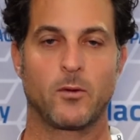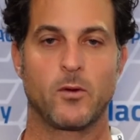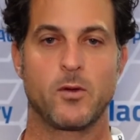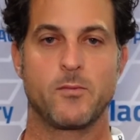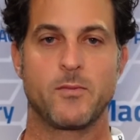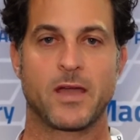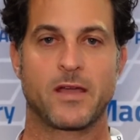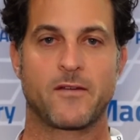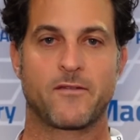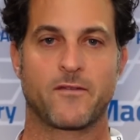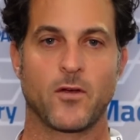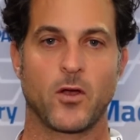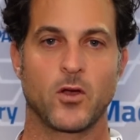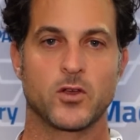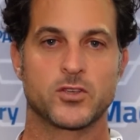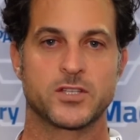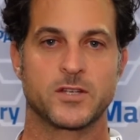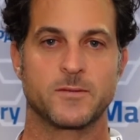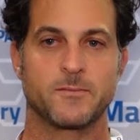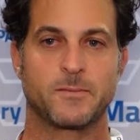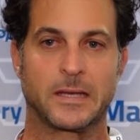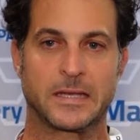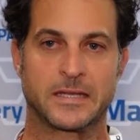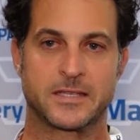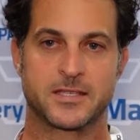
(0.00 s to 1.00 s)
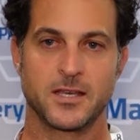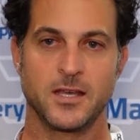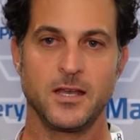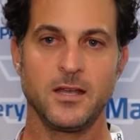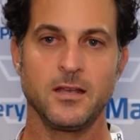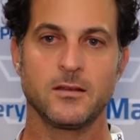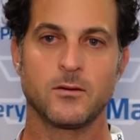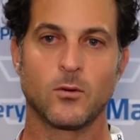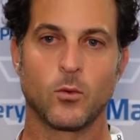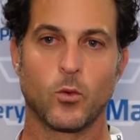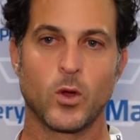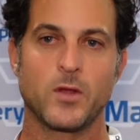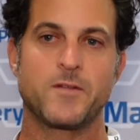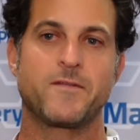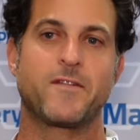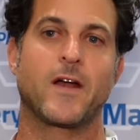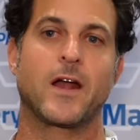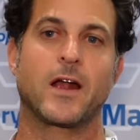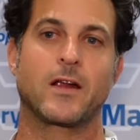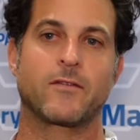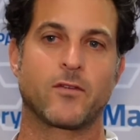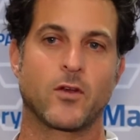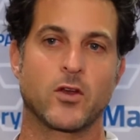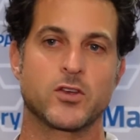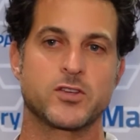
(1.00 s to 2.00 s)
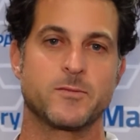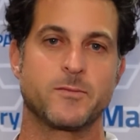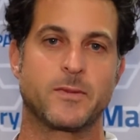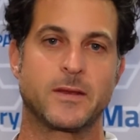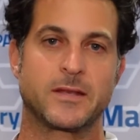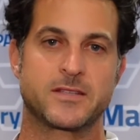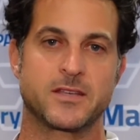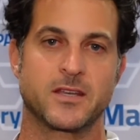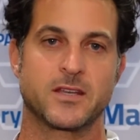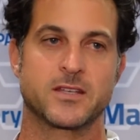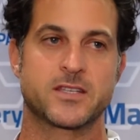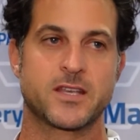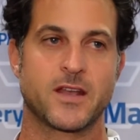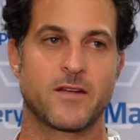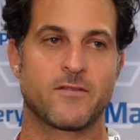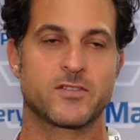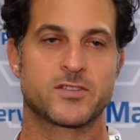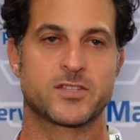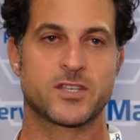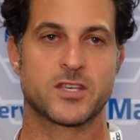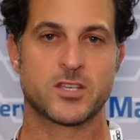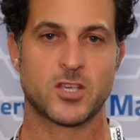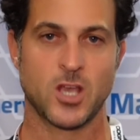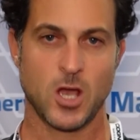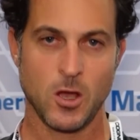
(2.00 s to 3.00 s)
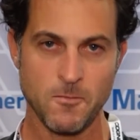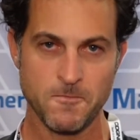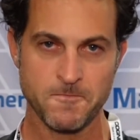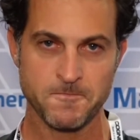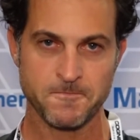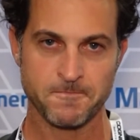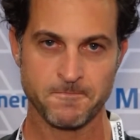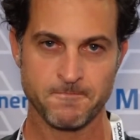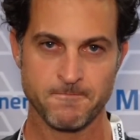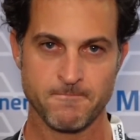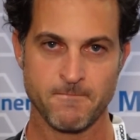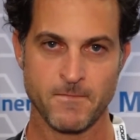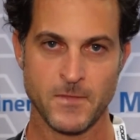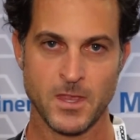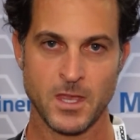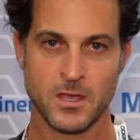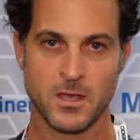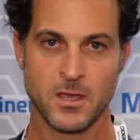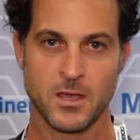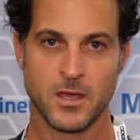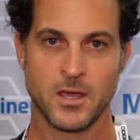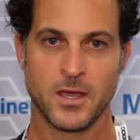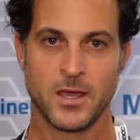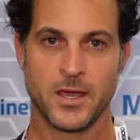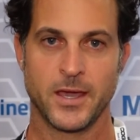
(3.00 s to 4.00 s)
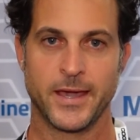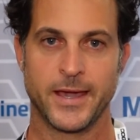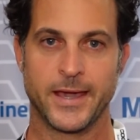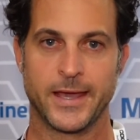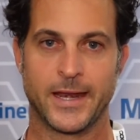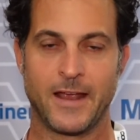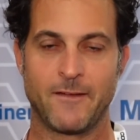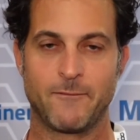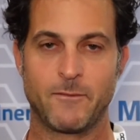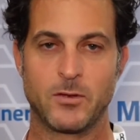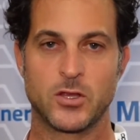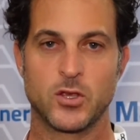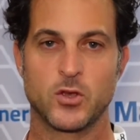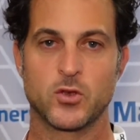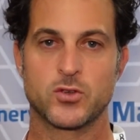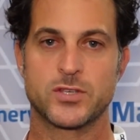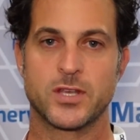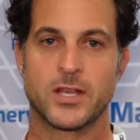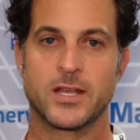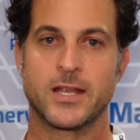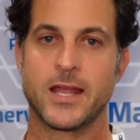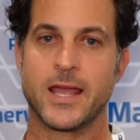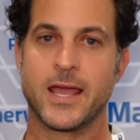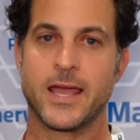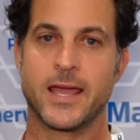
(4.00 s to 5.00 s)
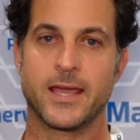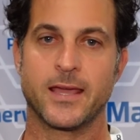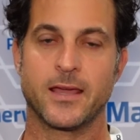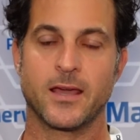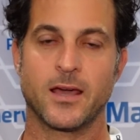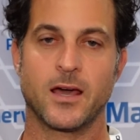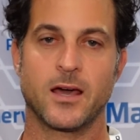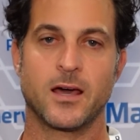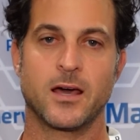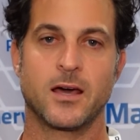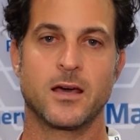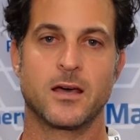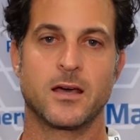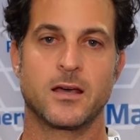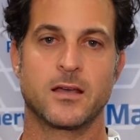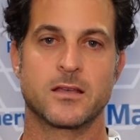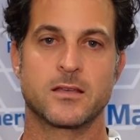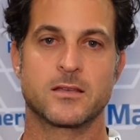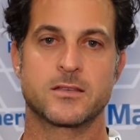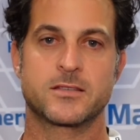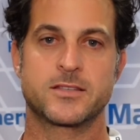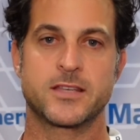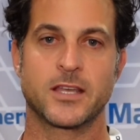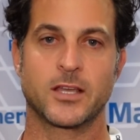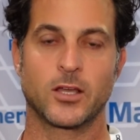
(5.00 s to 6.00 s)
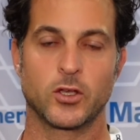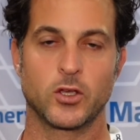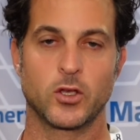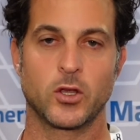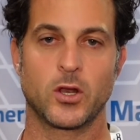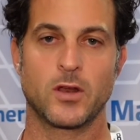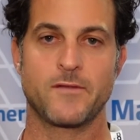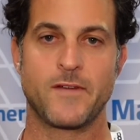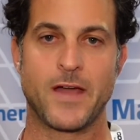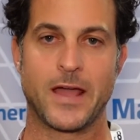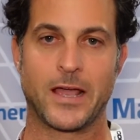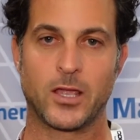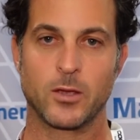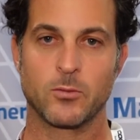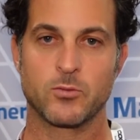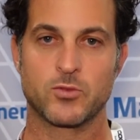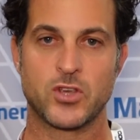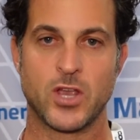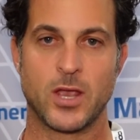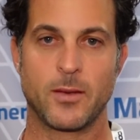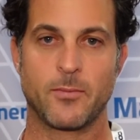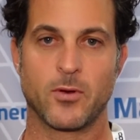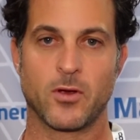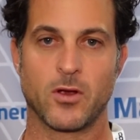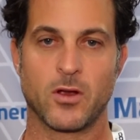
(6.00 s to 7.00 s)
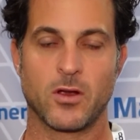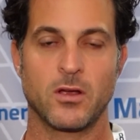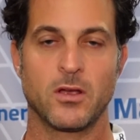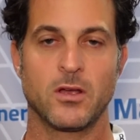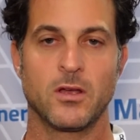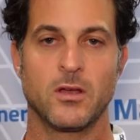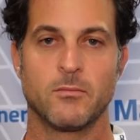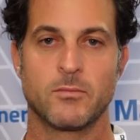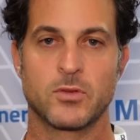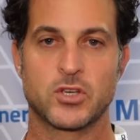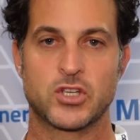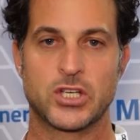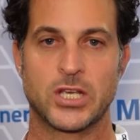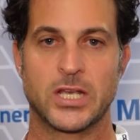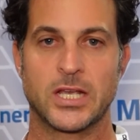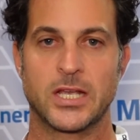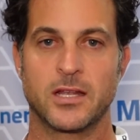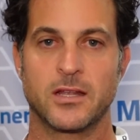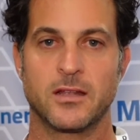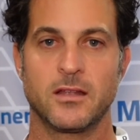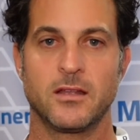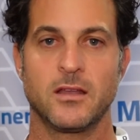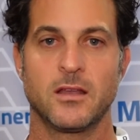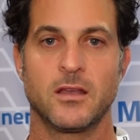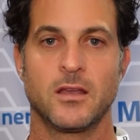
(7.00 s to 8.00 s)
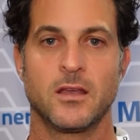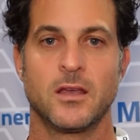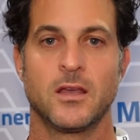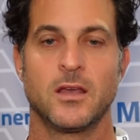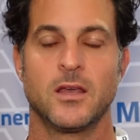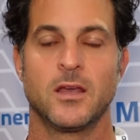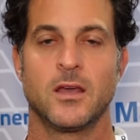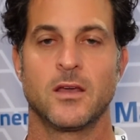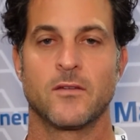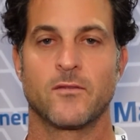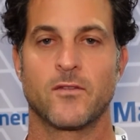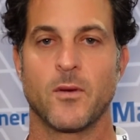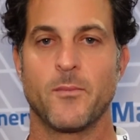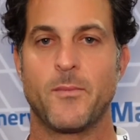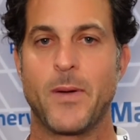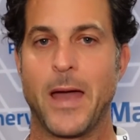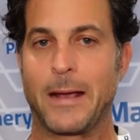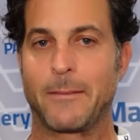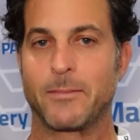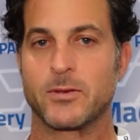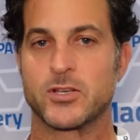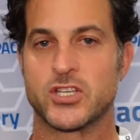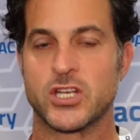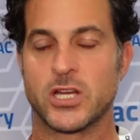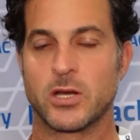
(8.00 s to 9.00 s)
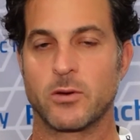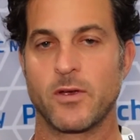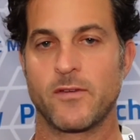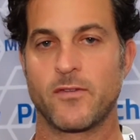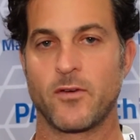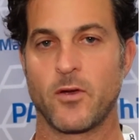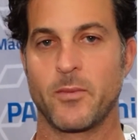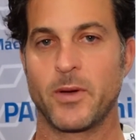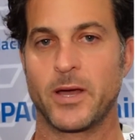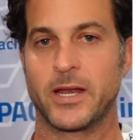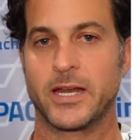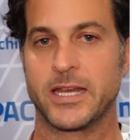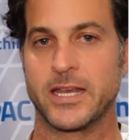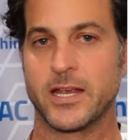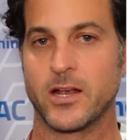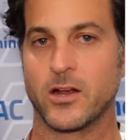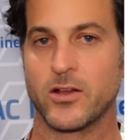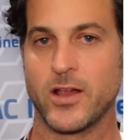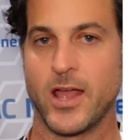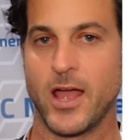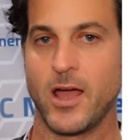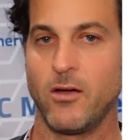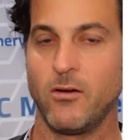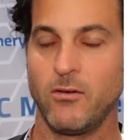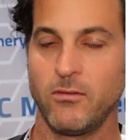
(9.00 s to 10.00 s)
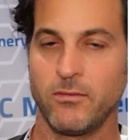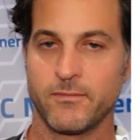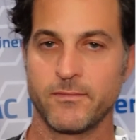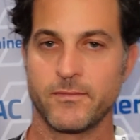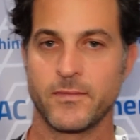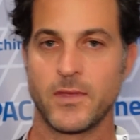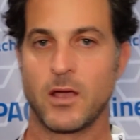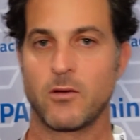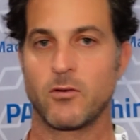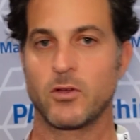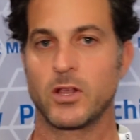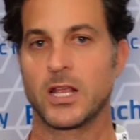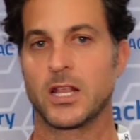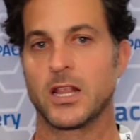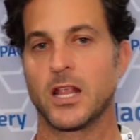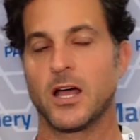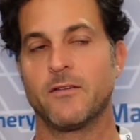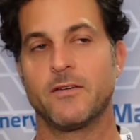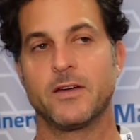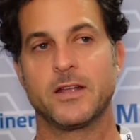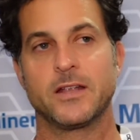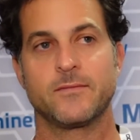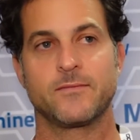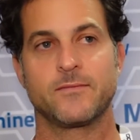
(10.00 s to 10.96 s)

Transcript: We make frozen pizza, wood-fired frozen pizza in San Francisco. And I've been using a uh, single unit vacuum chamber machine from PAC Machinery for about a year now. I really love it.